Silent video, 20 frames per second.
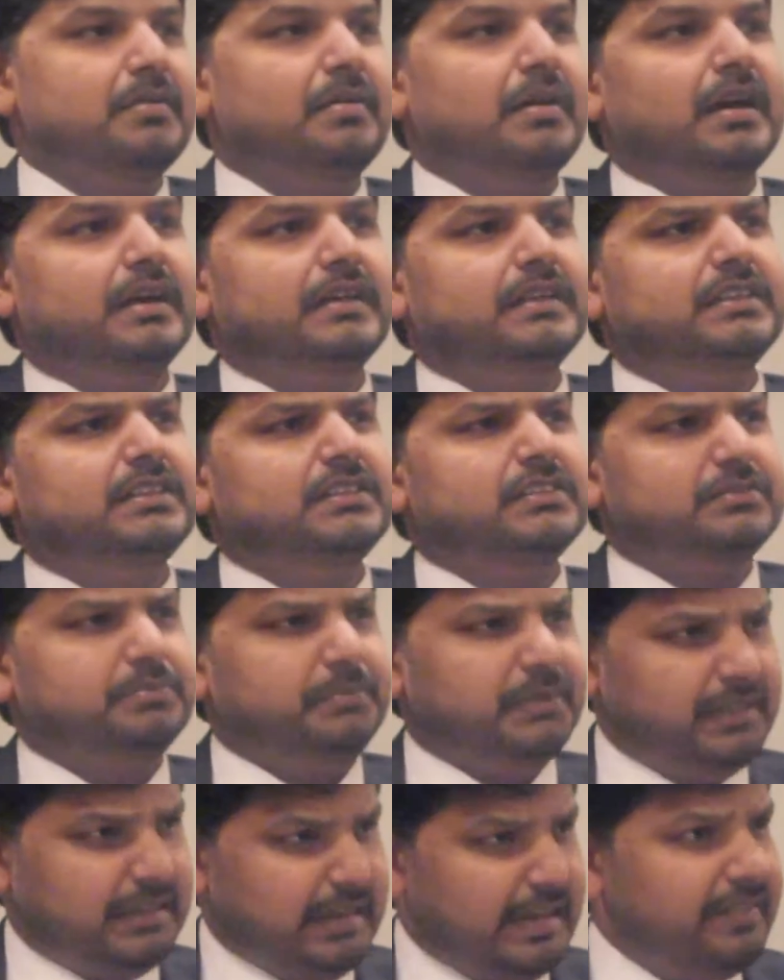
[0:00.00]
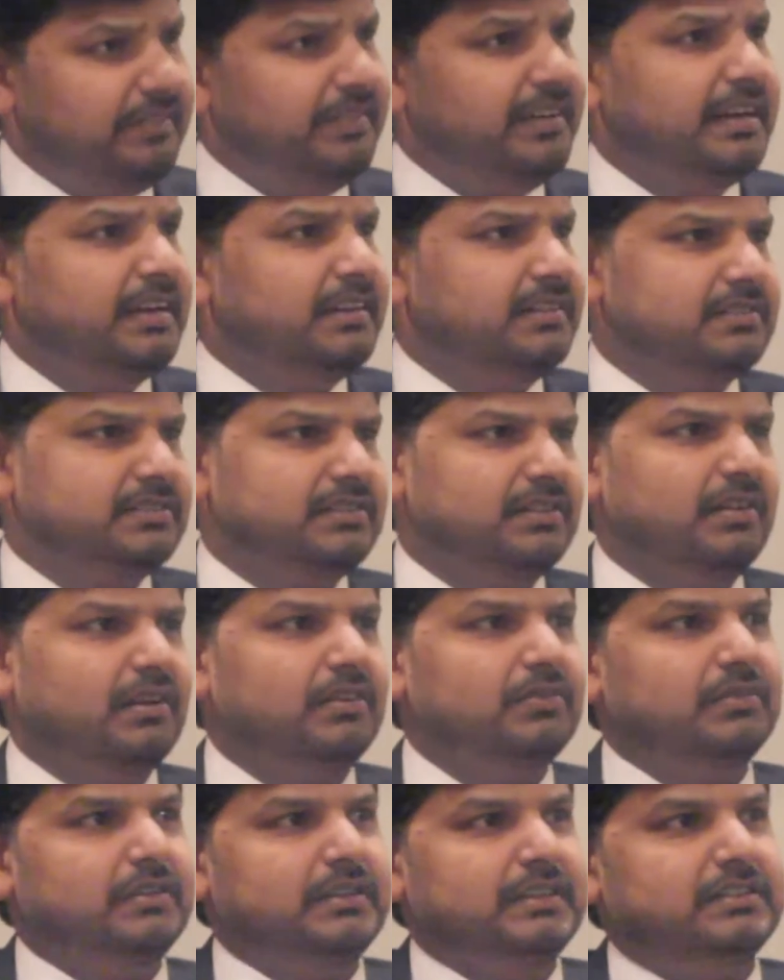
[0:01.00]
It is being evidenced,
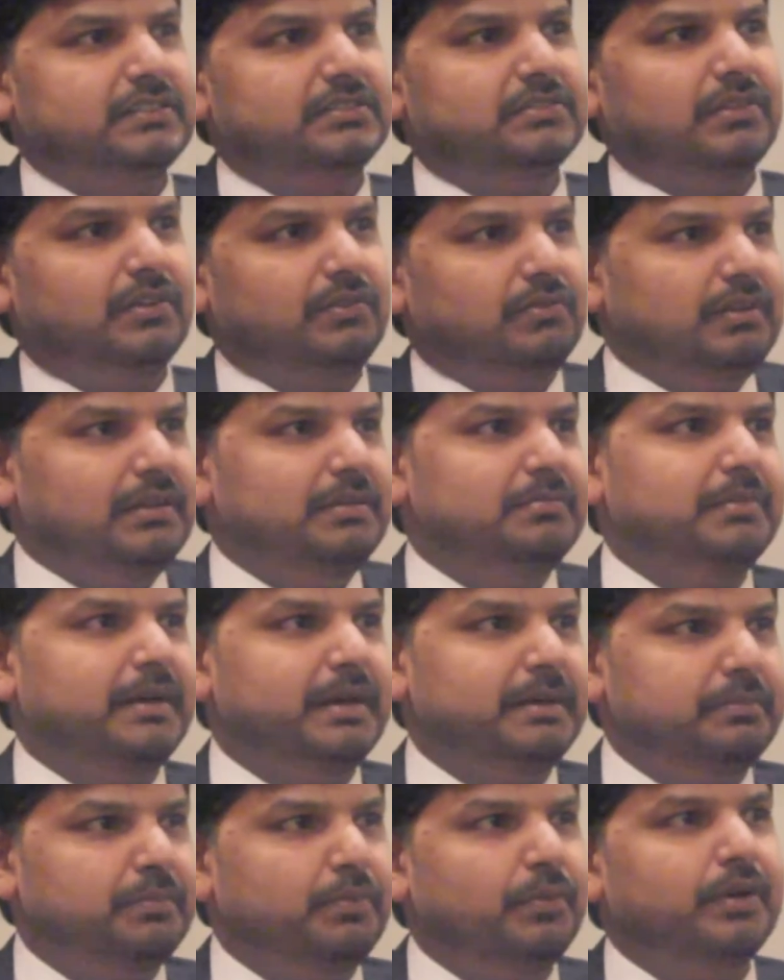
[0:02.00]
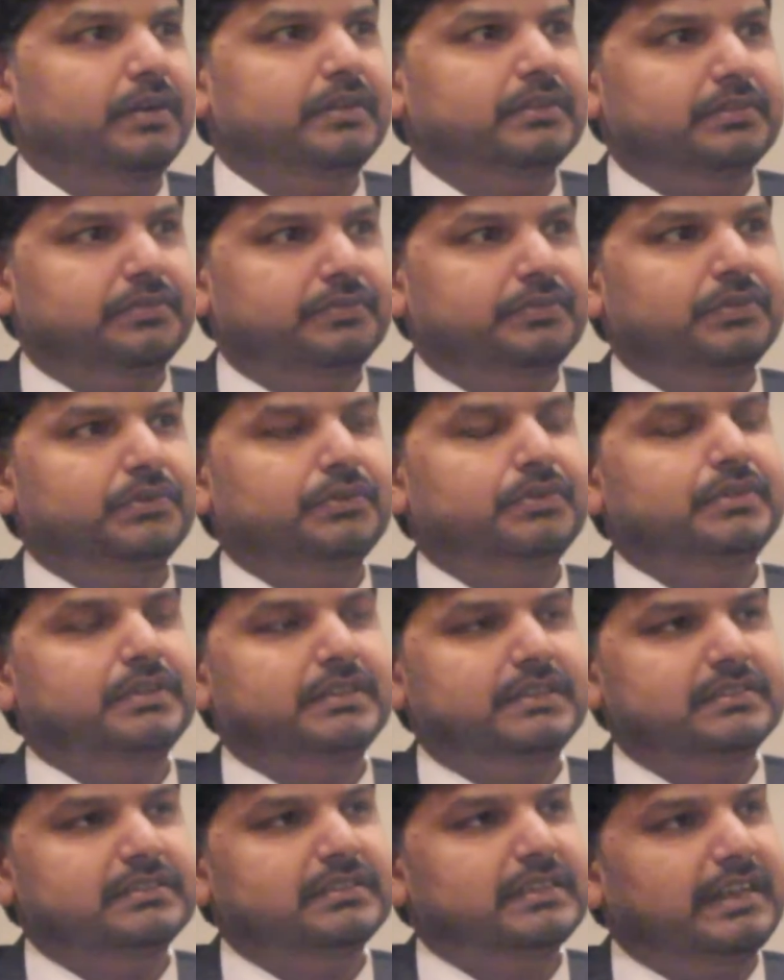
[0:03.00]
it is not only my point of view,
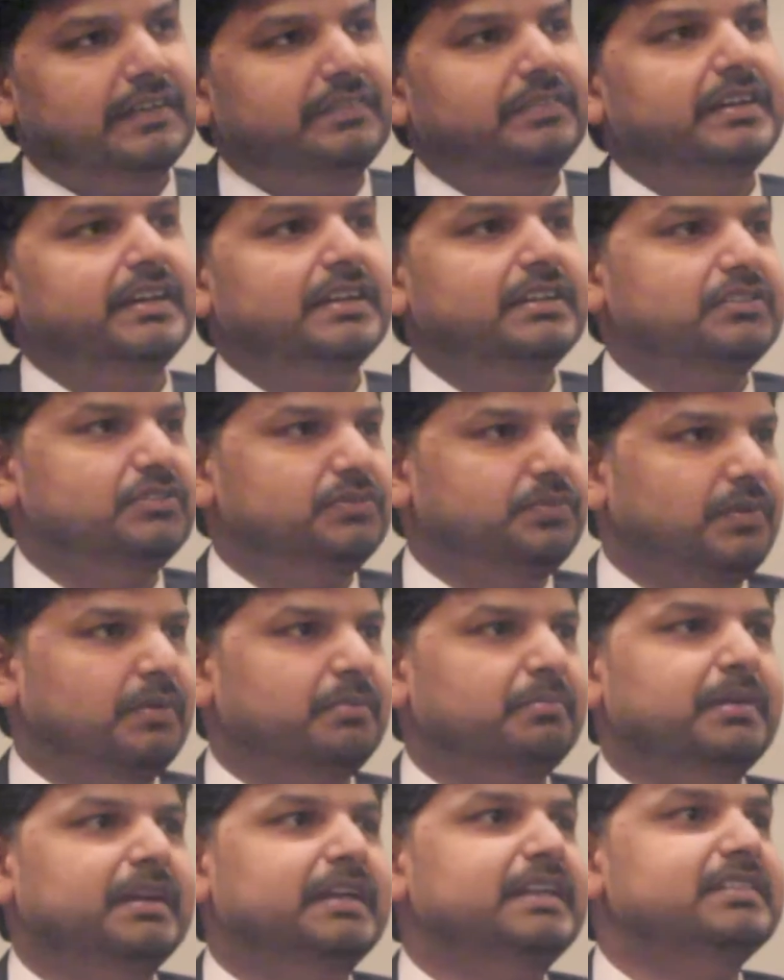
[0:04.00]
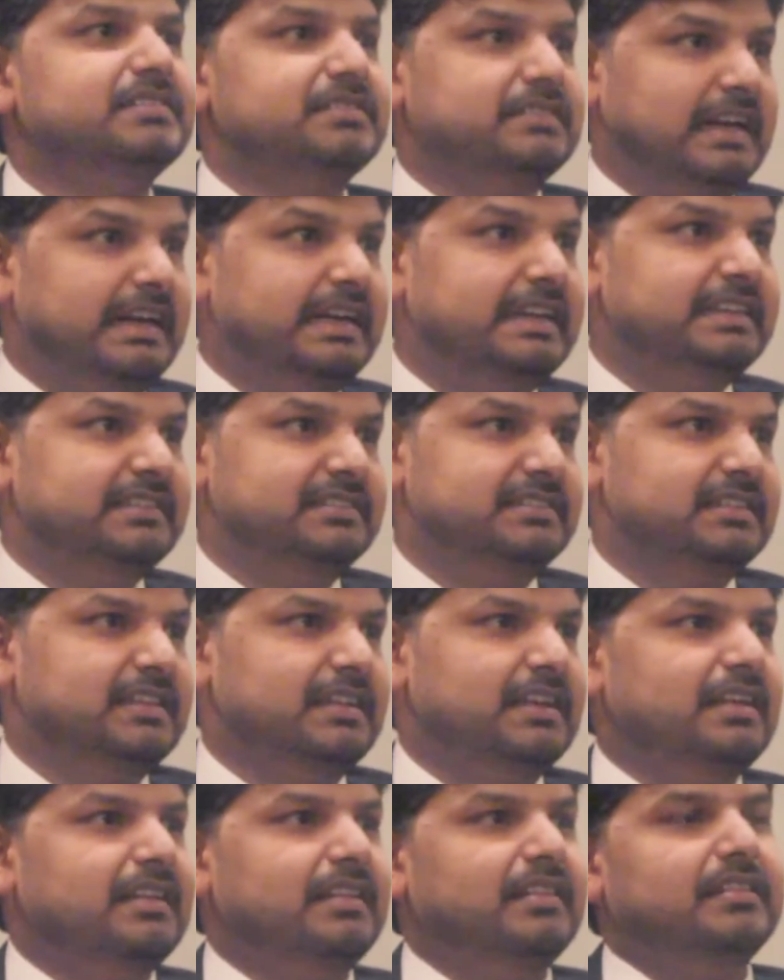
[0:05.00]
it is an evidence from many studies,
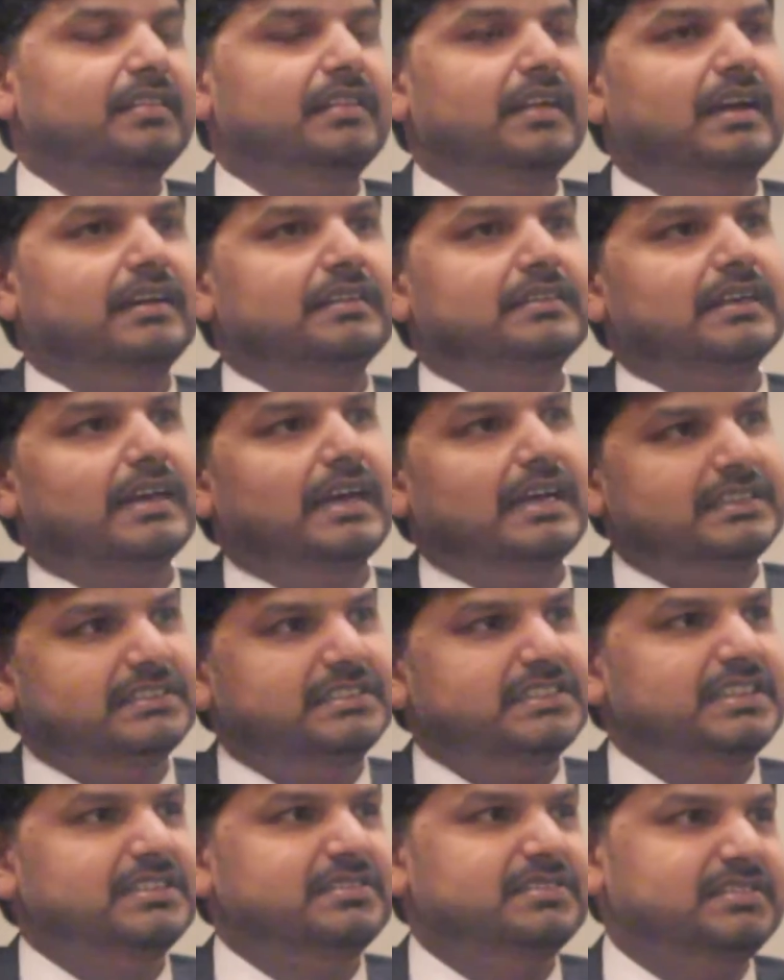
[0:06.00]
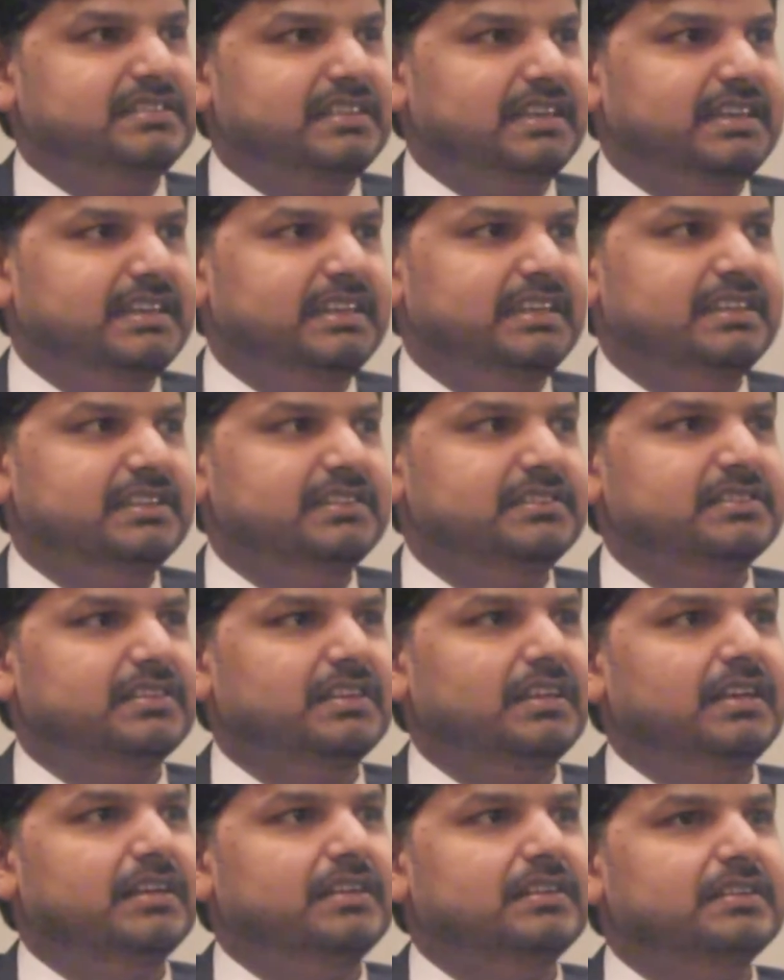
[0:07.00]
that urgent studies
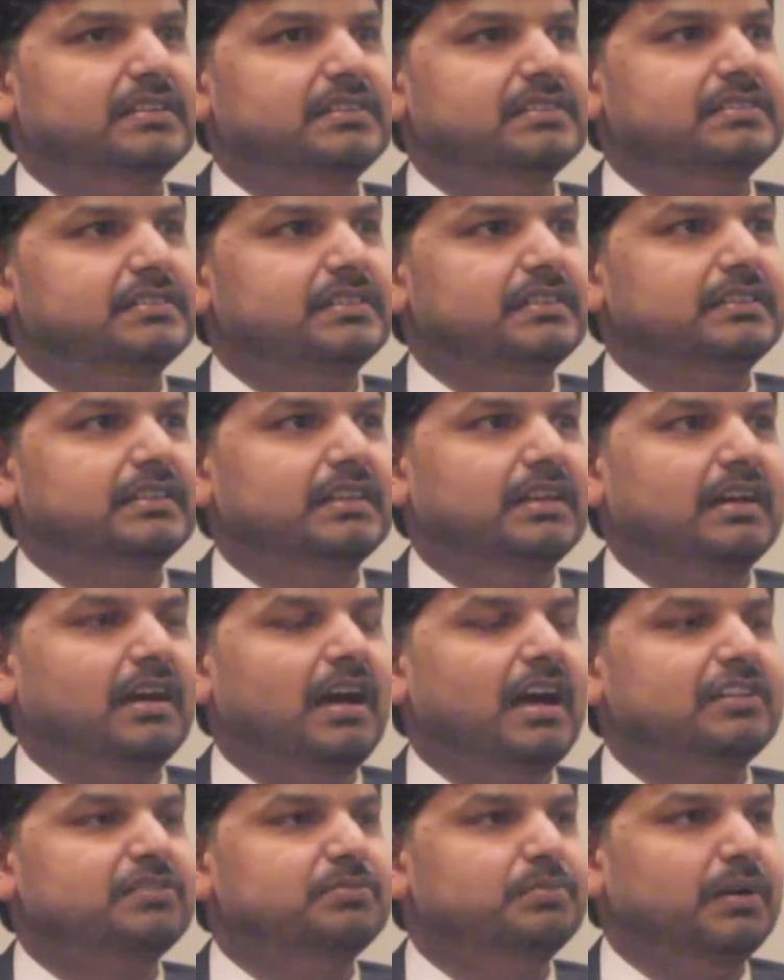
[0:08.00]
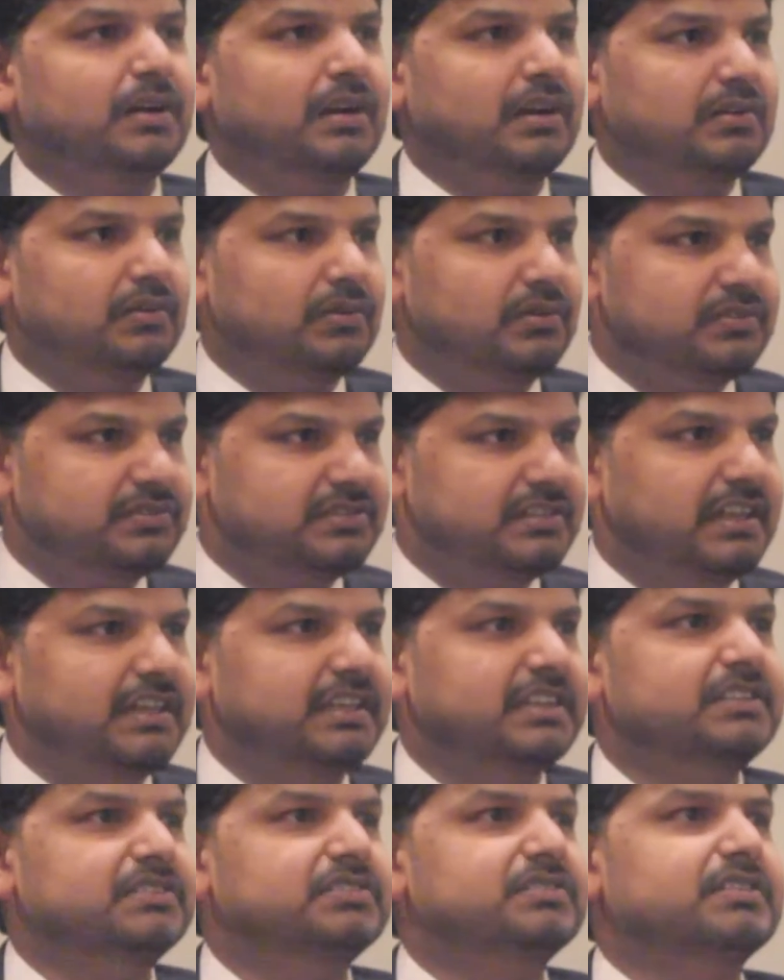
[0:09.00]
and the asthma control
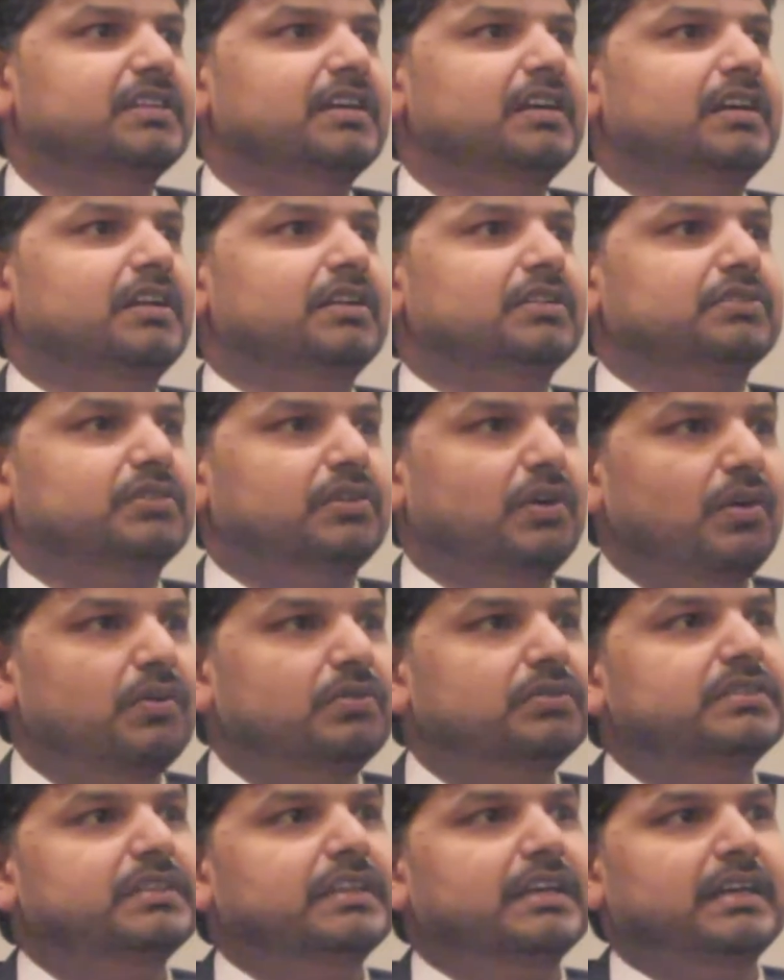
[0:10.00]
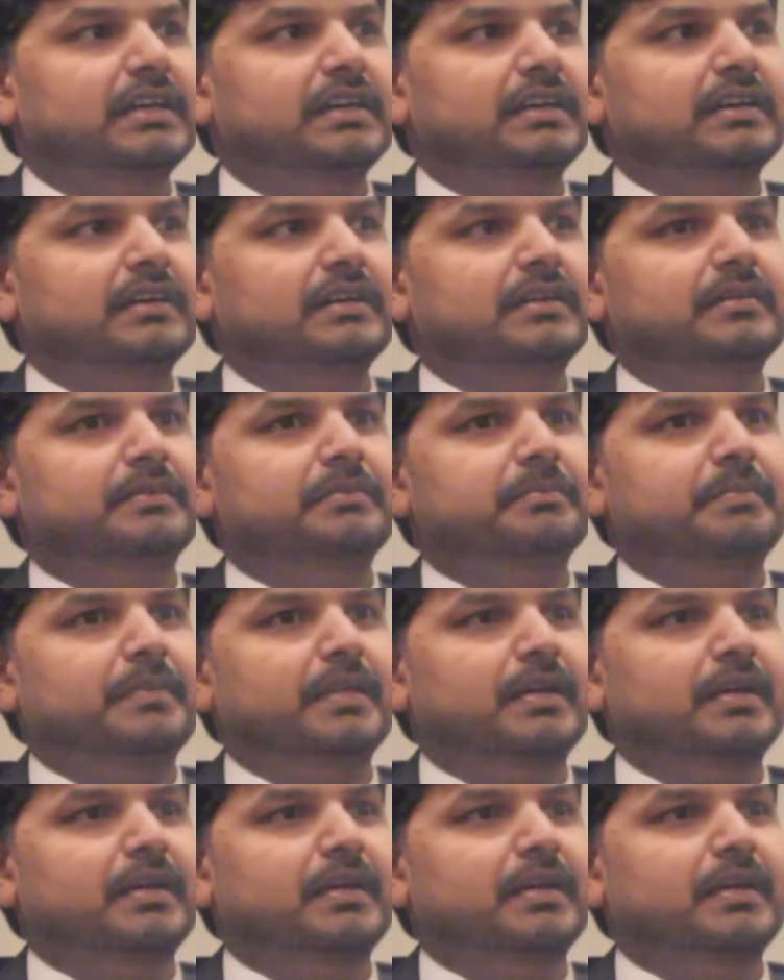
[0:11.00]
studies throughout the